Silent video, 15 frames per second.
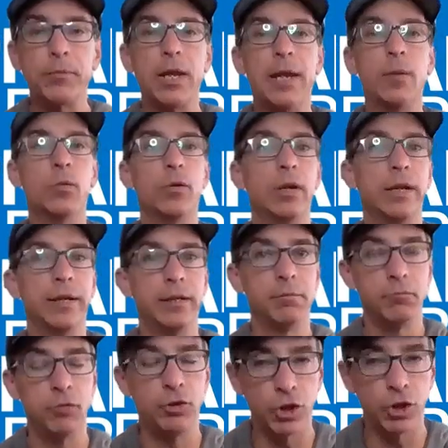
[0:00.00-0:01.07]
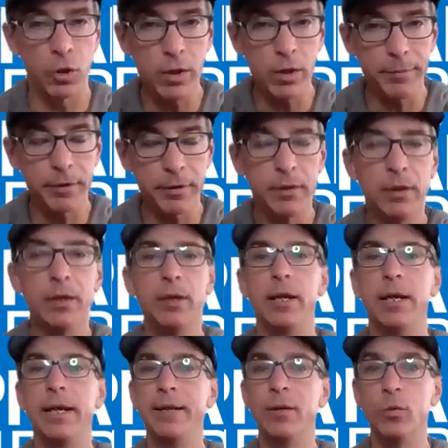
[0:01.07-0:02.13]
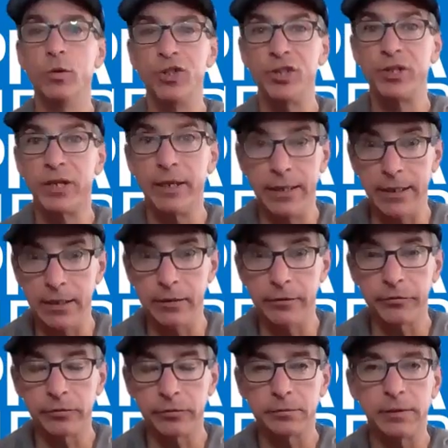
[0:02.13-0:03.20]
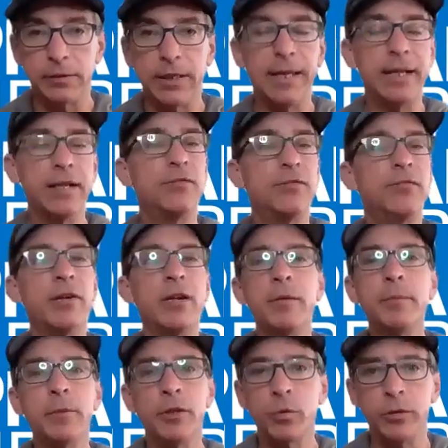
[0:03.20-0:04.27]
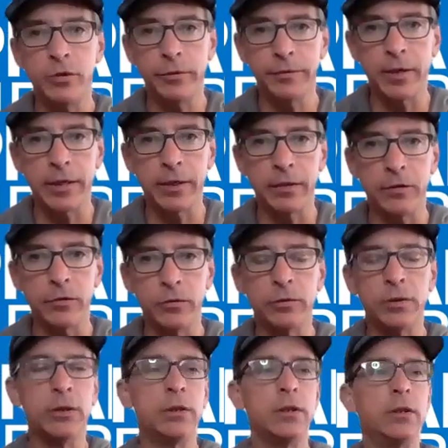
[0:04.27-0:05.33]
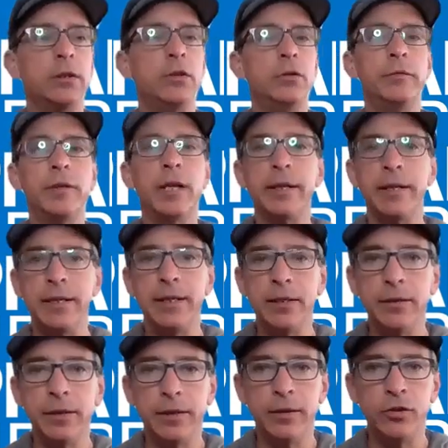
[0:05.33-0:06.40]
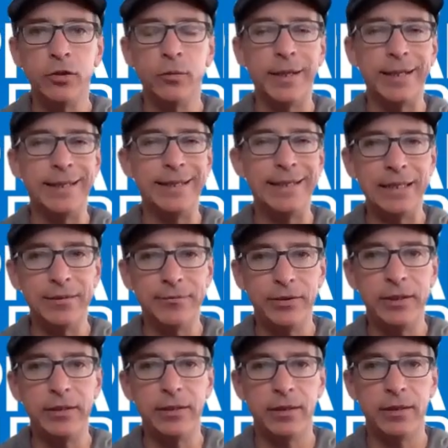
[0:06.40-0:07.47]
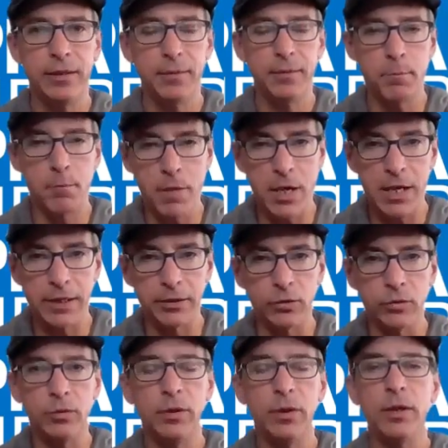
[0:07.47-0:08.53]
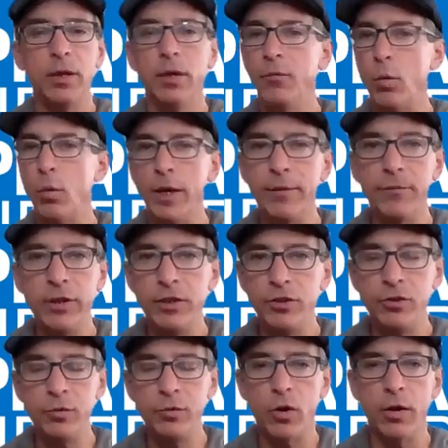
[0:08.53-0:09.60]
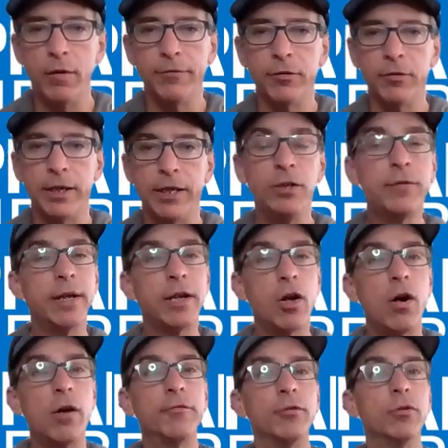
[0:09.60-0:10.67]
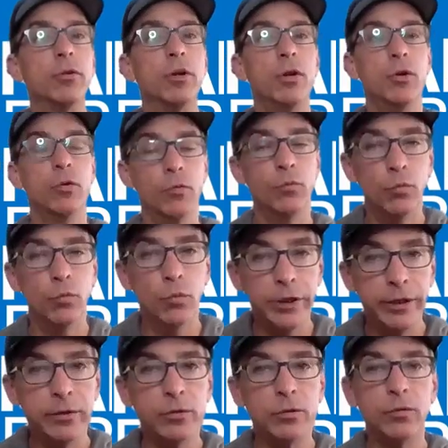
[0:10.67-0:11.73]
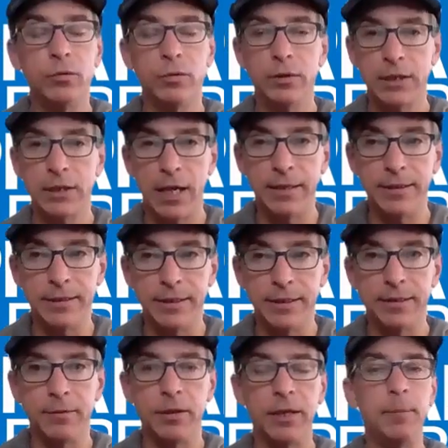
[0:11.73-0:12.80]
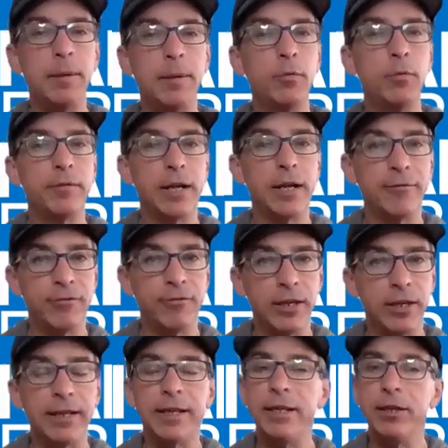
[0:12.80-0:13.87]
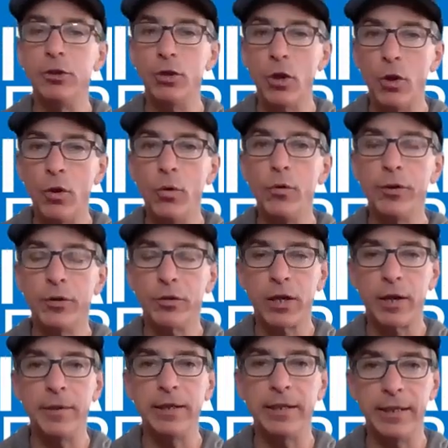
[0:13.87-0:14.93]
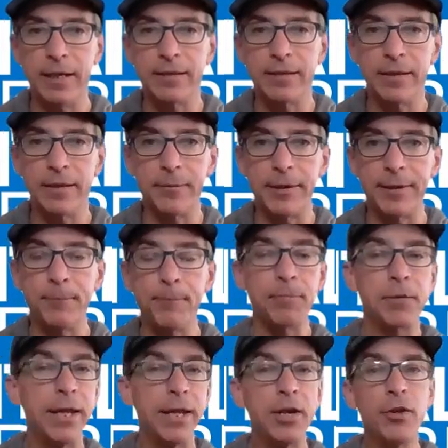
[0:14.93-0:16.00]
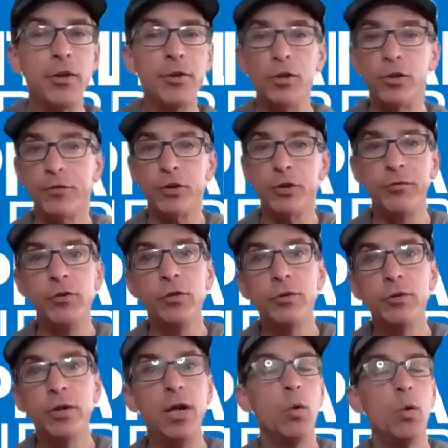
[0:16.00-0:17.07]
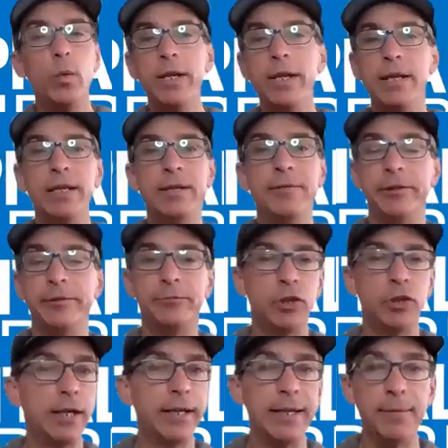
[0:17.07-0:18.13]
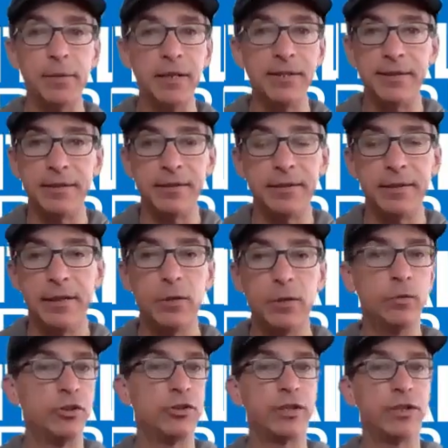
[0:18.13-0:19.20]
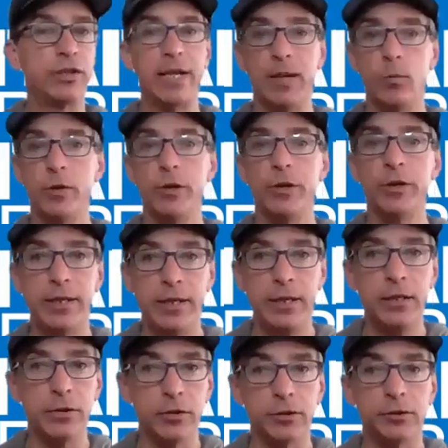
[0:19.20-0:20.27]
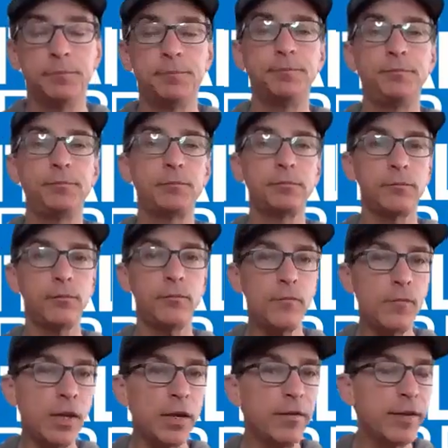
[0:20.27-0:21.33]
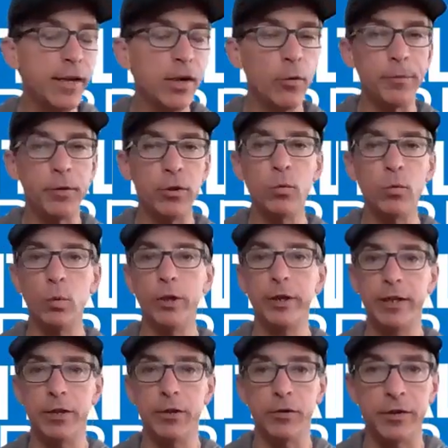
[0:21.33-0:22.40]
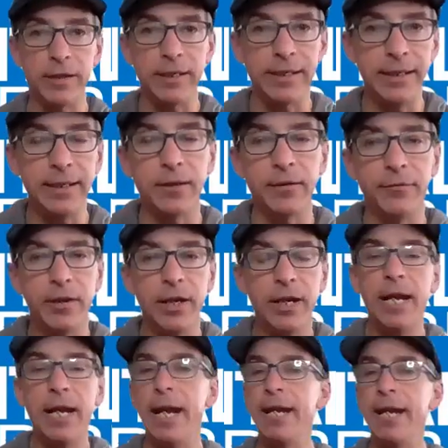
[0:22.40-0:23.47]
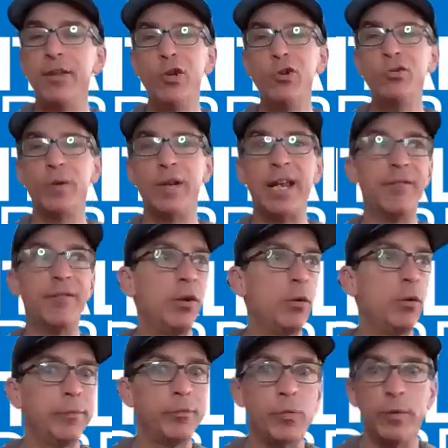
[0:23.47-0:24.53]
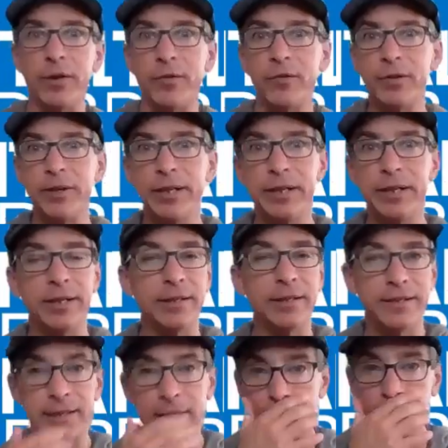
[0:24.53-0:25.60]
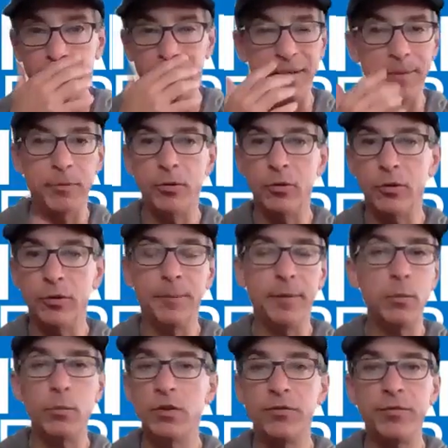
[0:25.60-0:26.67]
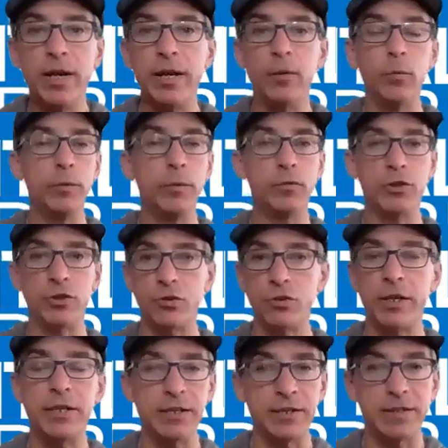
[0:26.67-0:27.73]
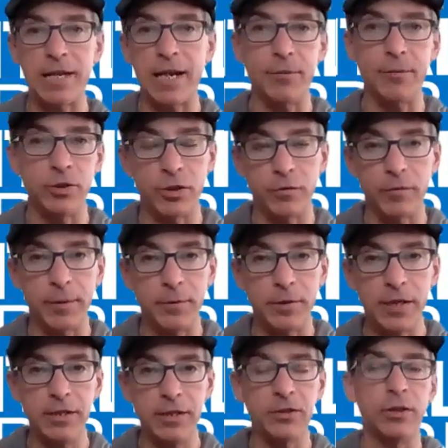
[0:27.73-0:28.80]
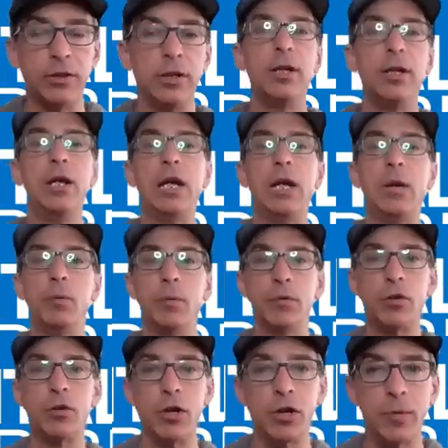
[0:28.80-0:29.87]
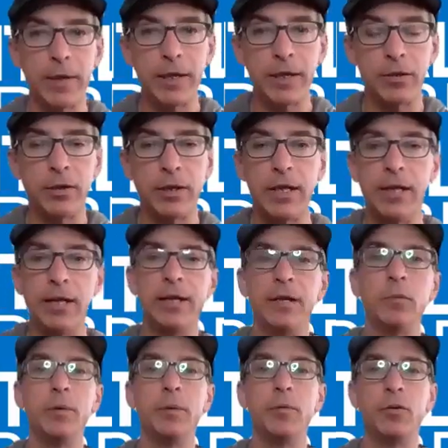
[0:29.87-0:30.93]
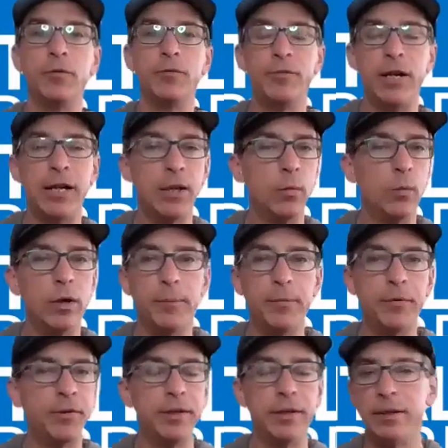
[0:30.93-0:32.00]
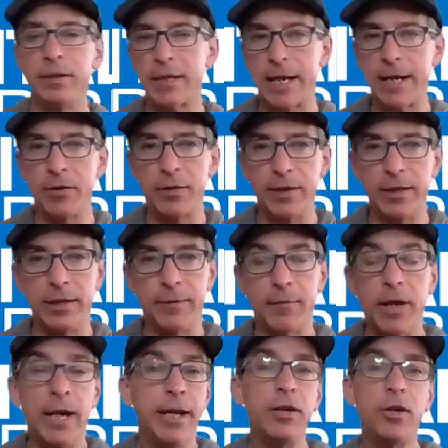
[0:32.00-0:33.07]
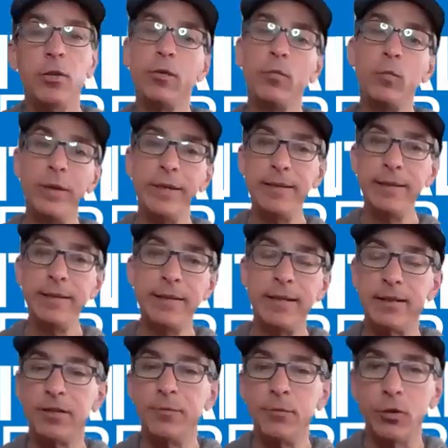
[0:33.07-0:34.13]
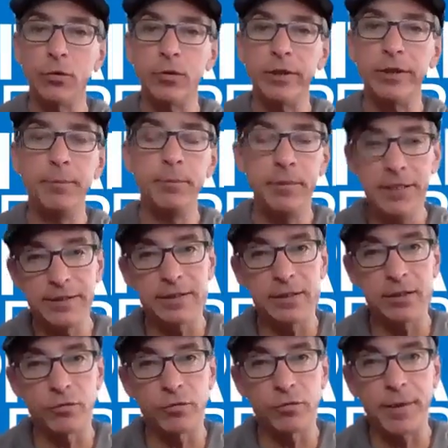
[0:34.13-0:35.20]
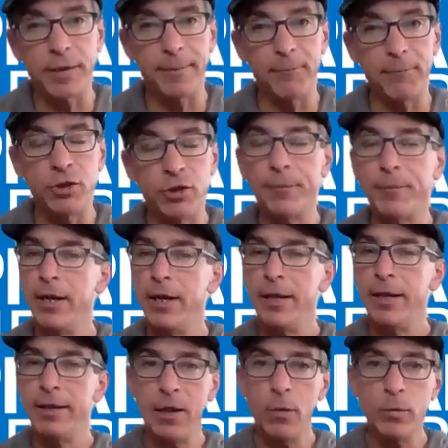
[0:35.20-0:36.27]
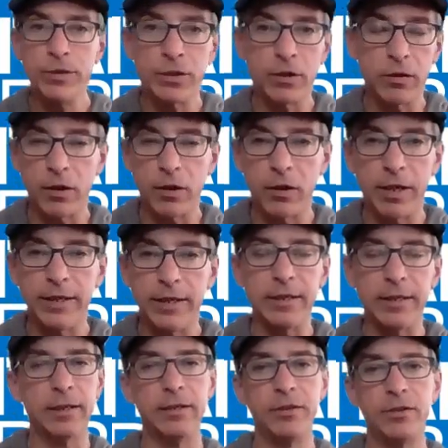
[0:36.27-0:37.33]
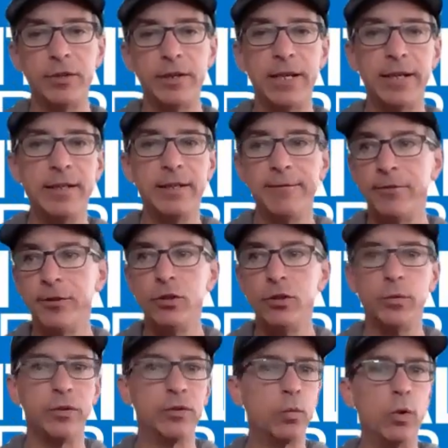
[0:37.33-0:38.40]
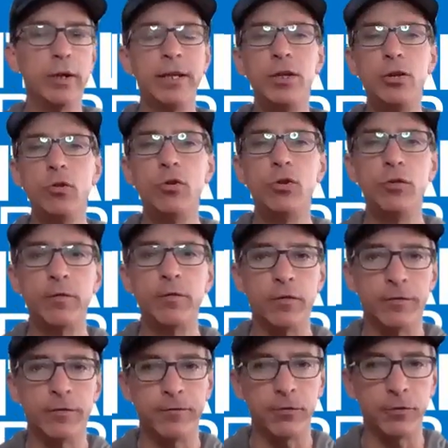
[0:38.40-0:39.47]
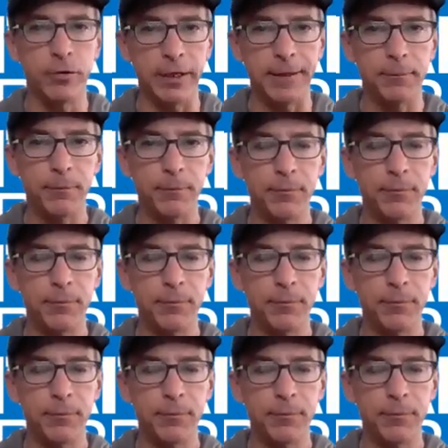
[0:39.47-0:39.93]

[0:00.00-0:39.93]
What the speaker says: And we're like, show up, and then we're just going to give. And that's very much what you've got to do. You've got to get into a giving model of whatever it is you offer, and you got to offer real content. Like, people have got to feel like they know they're coming to get something. And on those first few, we didn't even try to get business. It was just like, hey, we're here to help you. We're here to give. And those would have anywhere between 3 and 7 people. I mean, it was fine. We were just trying to establish our reputation, and we were talking about it online, and we would do follow-ups and the entire thing. And you know what? We did get some early business from them. So that was our idea. And so the idea for you is, what can you do for free?